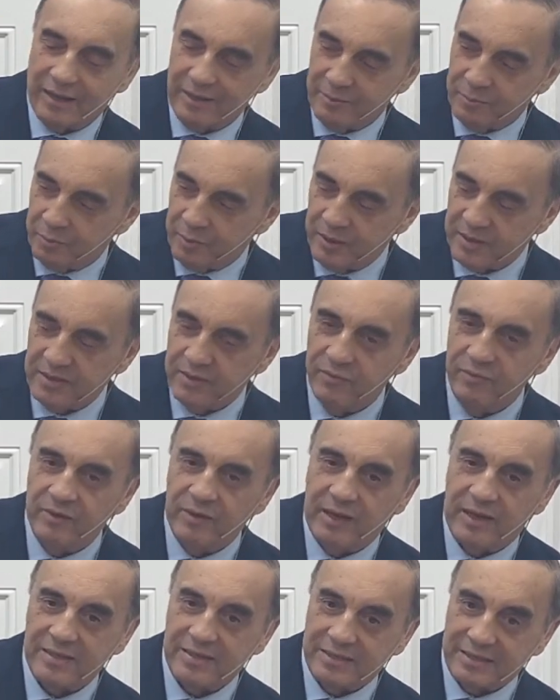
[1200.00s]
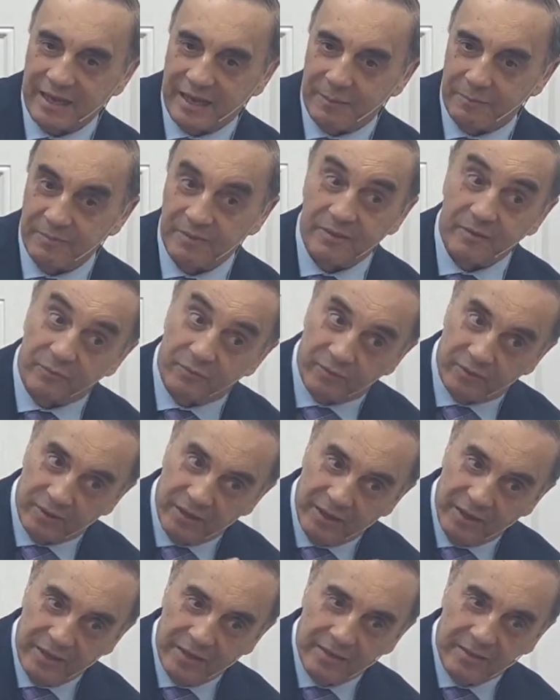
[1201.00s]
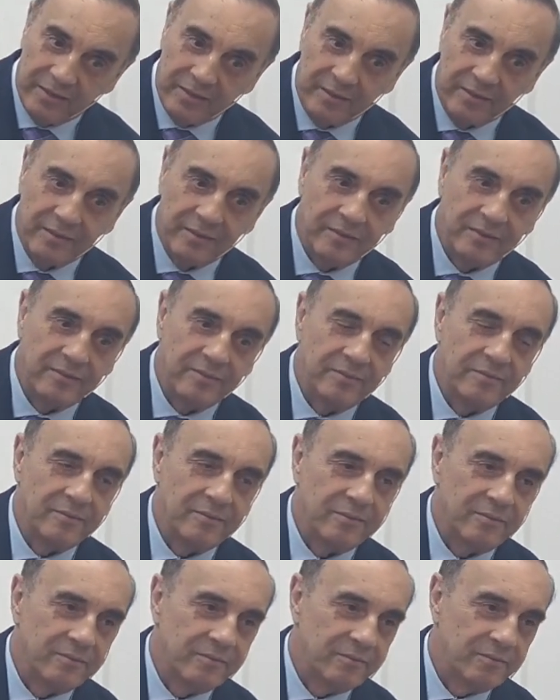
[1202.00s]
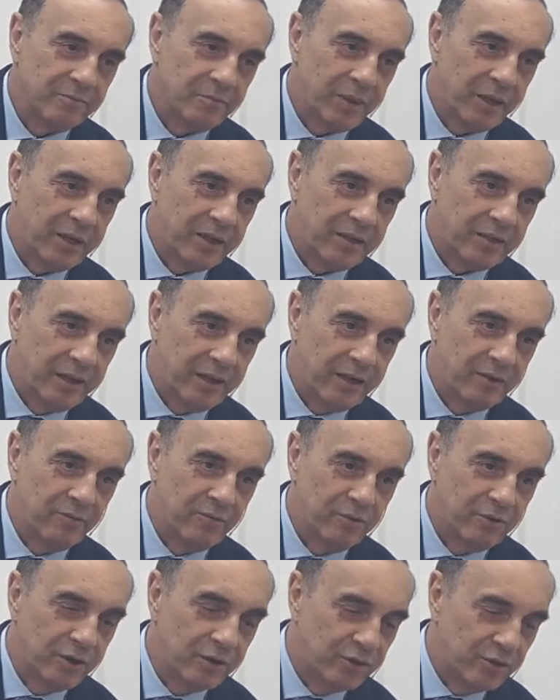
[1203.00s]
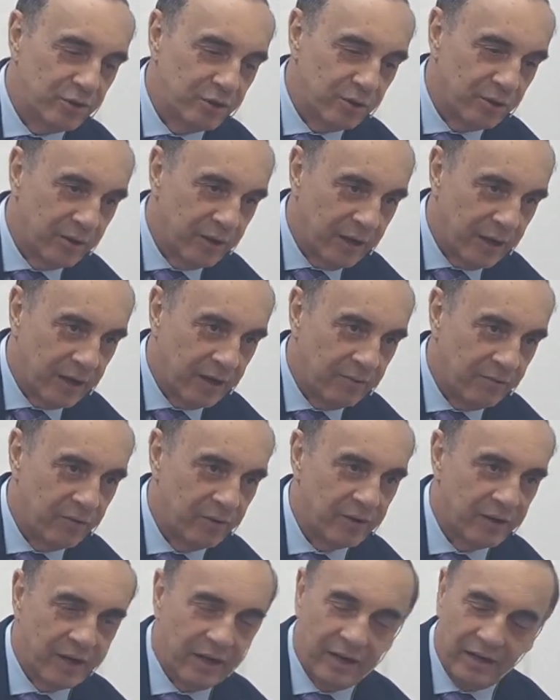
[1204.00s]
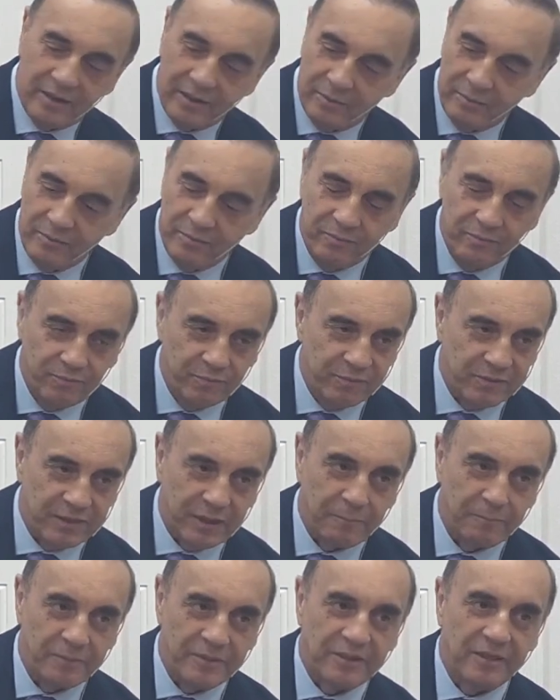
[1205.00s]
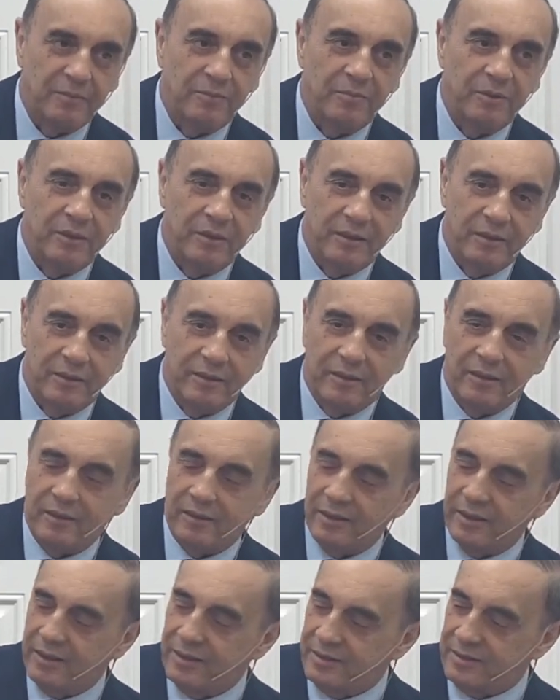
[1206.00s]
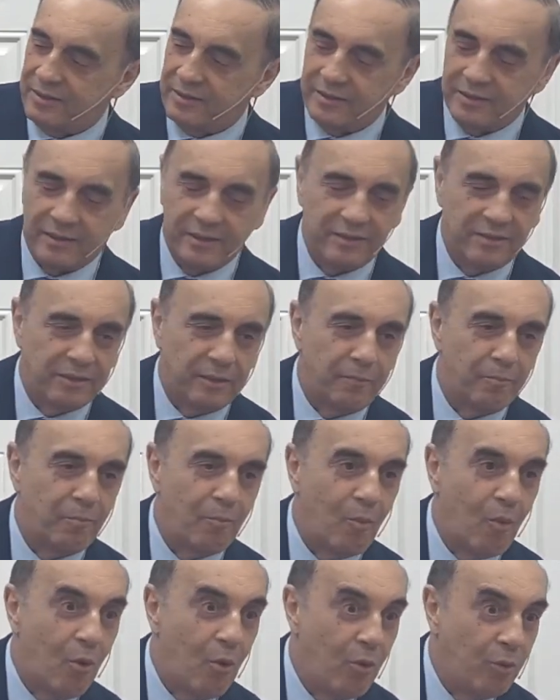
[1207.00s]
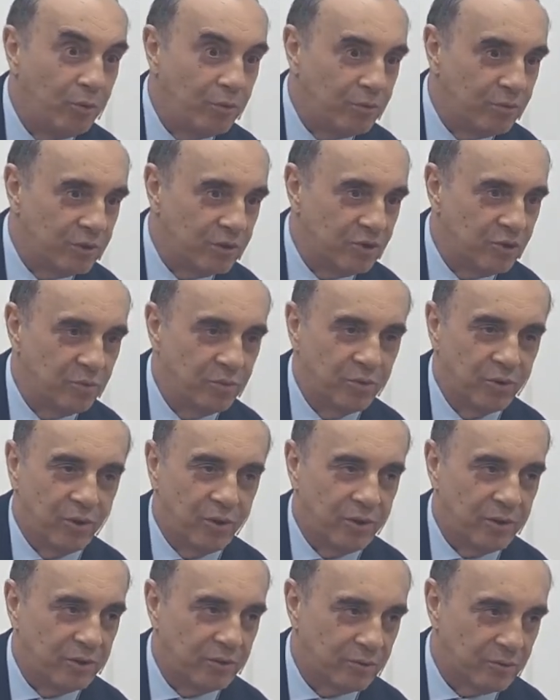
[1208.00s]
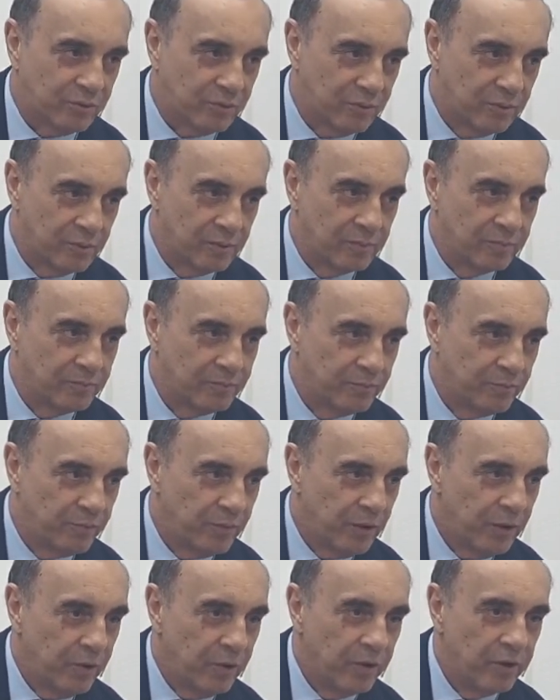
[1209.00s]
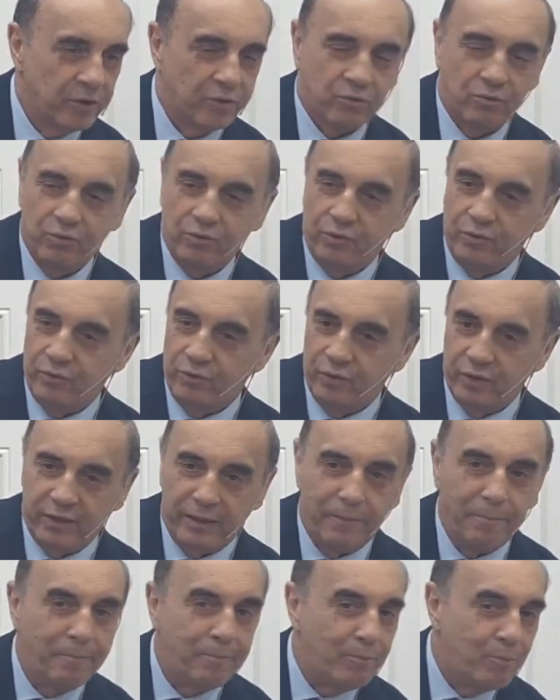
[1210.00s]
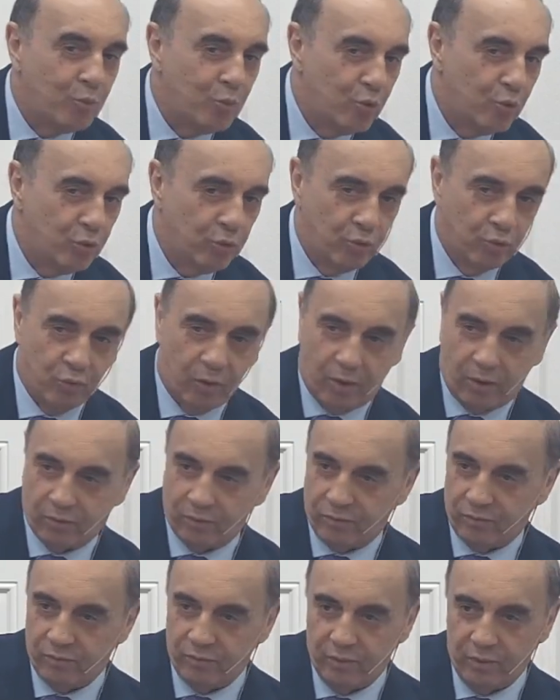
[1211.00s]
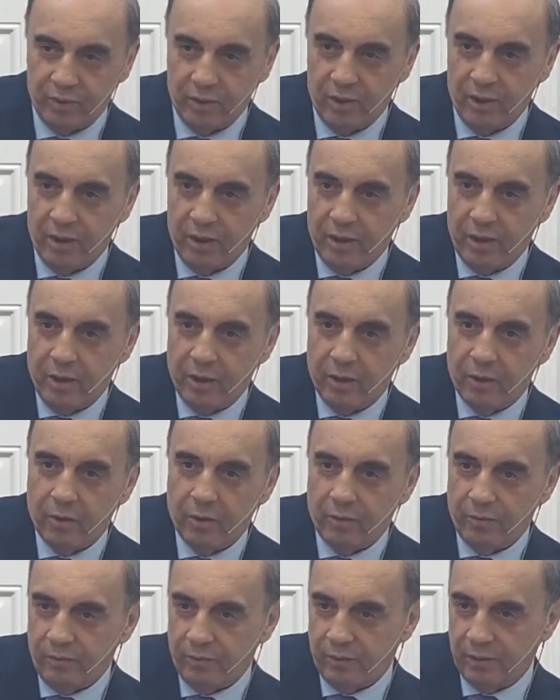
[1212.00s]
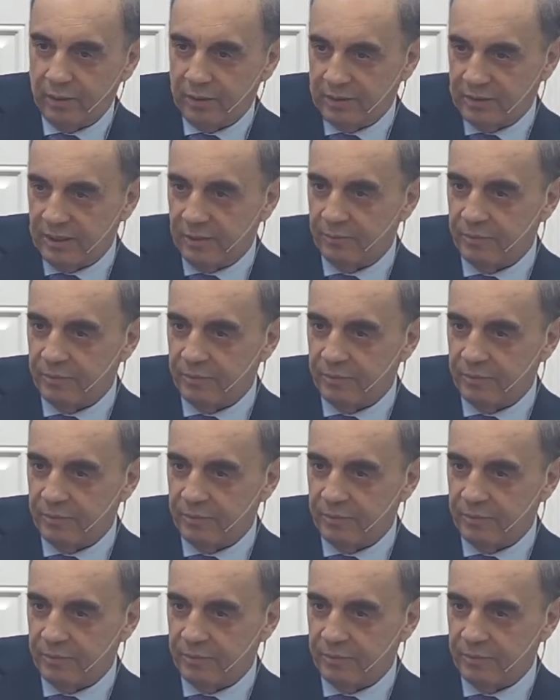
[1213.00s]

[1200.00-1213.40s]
intervene in the cavity, because if it is infected, bacteria from the intestine in the cavity that is very resistant to several antibiotics. The risk of life is very serious.